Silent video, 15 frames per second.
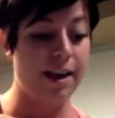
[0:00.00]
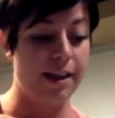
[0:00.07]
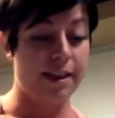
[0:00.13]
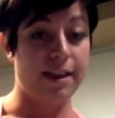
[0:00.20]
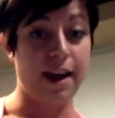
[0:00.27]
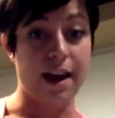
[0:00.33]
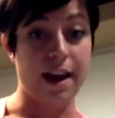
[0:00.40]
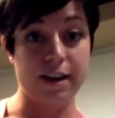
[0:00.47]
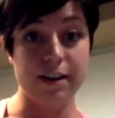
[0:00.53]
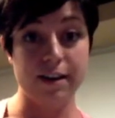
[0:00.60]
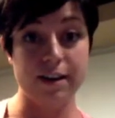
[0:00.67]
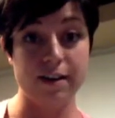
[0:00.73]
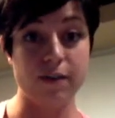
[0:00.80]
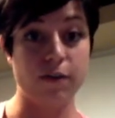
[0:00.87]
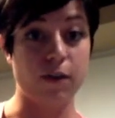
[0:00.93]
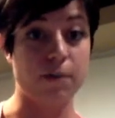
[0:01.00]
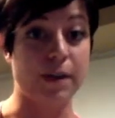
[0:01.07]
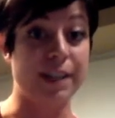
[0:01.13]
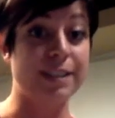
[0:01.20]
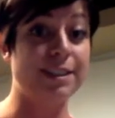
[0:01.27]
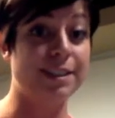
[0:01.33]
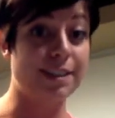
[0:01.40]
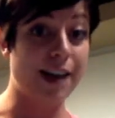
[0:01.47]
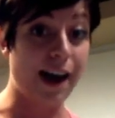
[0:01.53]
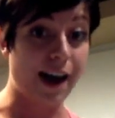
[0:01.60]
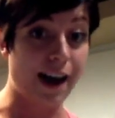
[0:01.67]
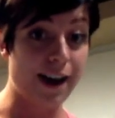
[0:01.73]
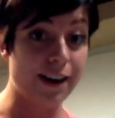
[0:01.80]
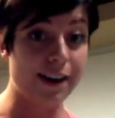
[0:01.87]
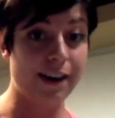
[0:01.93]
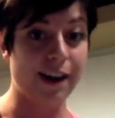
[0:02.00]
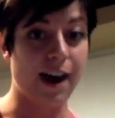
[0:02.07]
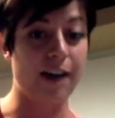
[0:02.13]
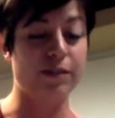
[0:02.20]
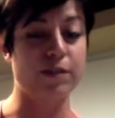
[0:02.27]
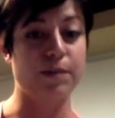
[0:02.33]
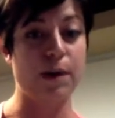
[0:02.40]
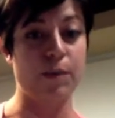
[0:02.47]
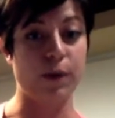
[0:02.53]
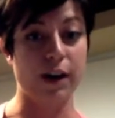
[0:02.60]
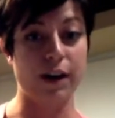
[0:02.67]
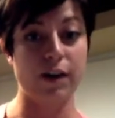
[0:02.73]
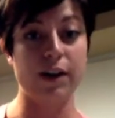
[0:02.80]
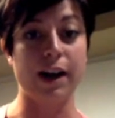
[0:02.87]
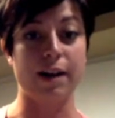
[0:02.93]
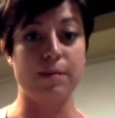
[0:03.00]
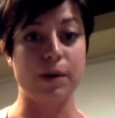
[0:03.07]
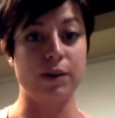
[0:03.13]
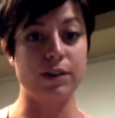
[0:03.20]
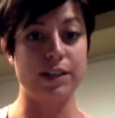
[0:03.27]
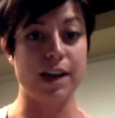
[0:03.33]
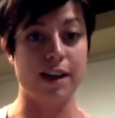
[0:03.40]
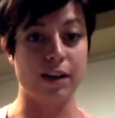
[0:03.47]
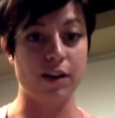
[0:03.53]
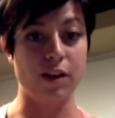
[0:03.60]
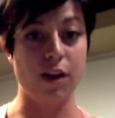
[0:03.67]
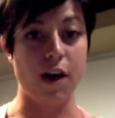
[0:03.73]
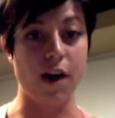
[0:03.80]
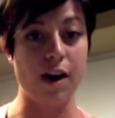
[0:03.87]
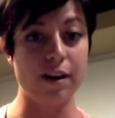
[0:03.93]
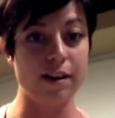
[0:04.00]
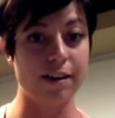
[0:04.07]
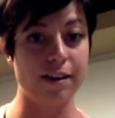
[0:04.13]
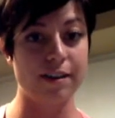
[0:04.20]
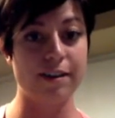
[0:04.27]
Then for my snack, after my workout at about 10 o'clock,